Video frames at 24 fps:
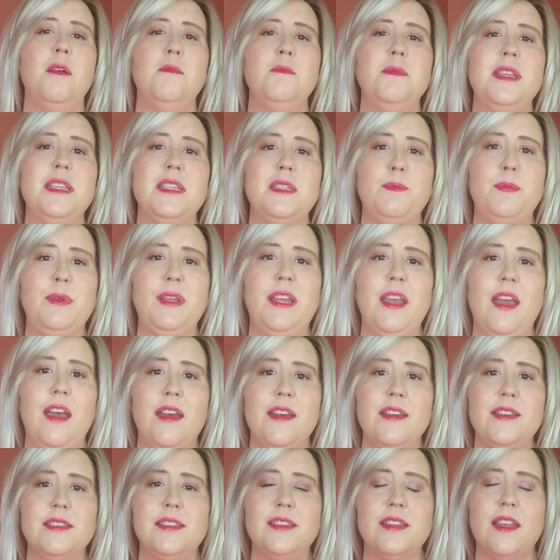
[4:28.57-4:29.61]
is
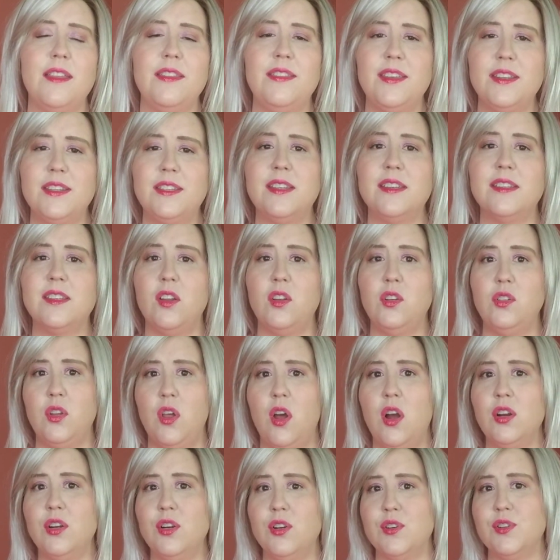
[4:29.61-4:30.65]
because this is a
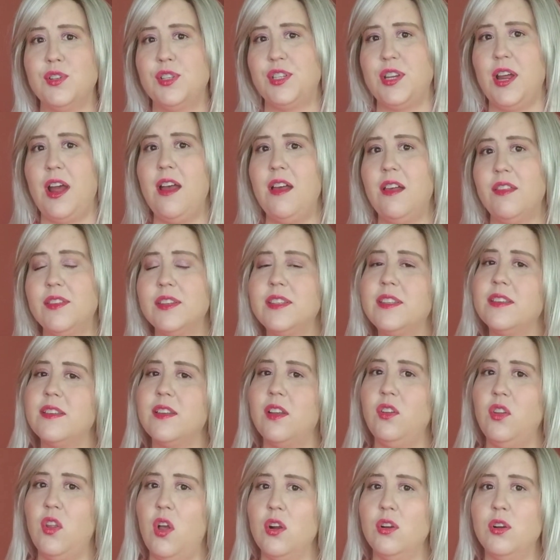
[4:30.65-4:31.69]
longer style. This is a
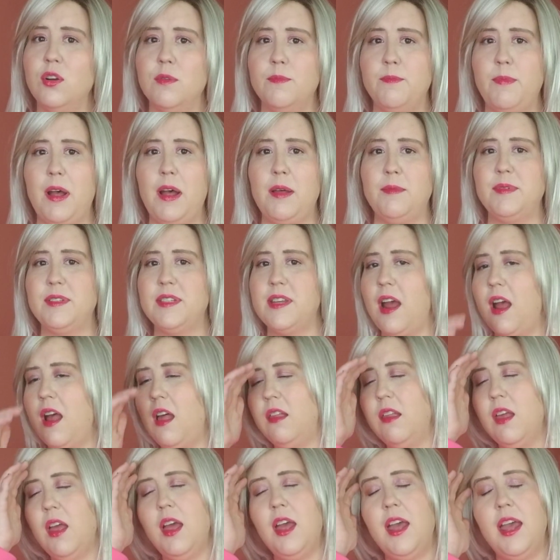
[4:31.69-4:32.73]
longer bob
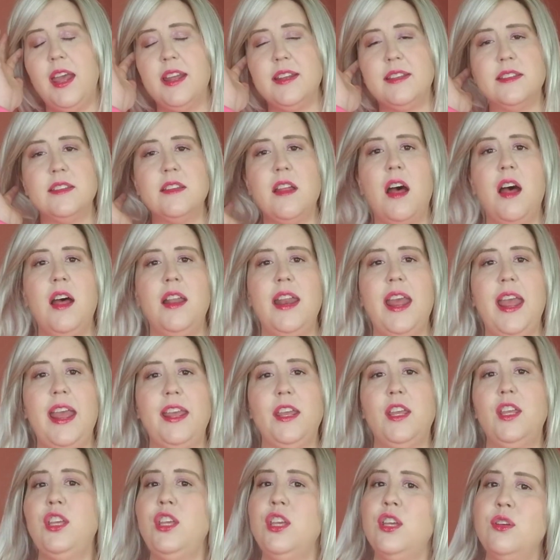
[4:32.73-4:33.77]
style. It's not a
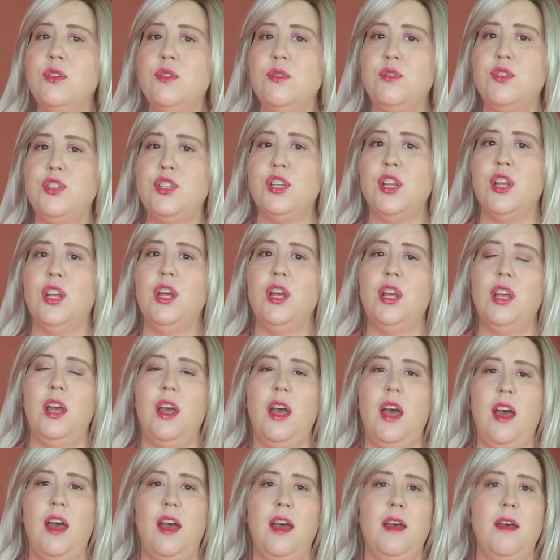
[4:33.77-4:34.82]
huge
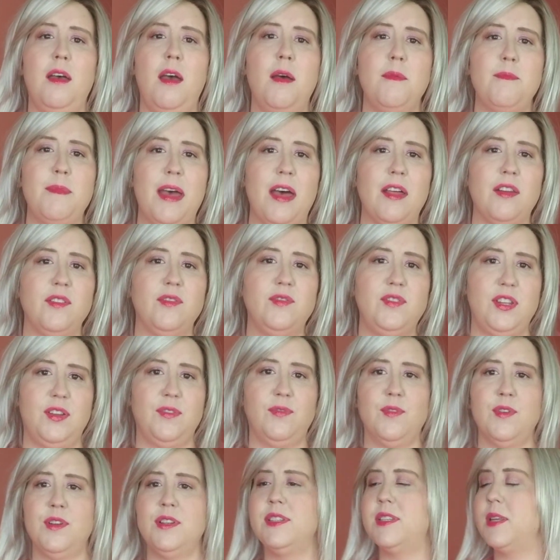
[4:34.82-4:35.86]
amount of
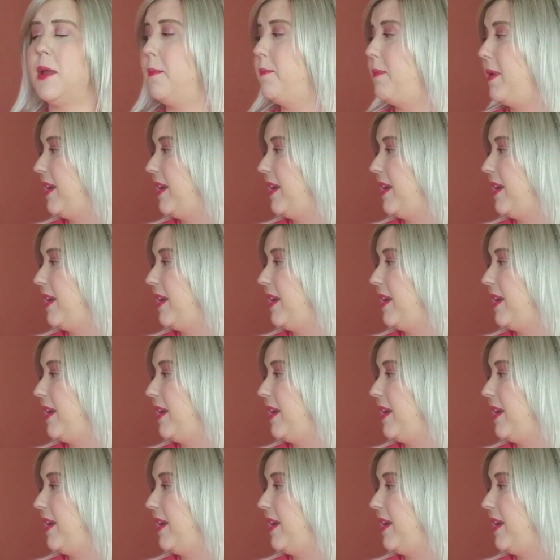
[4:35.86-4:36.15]
difference, but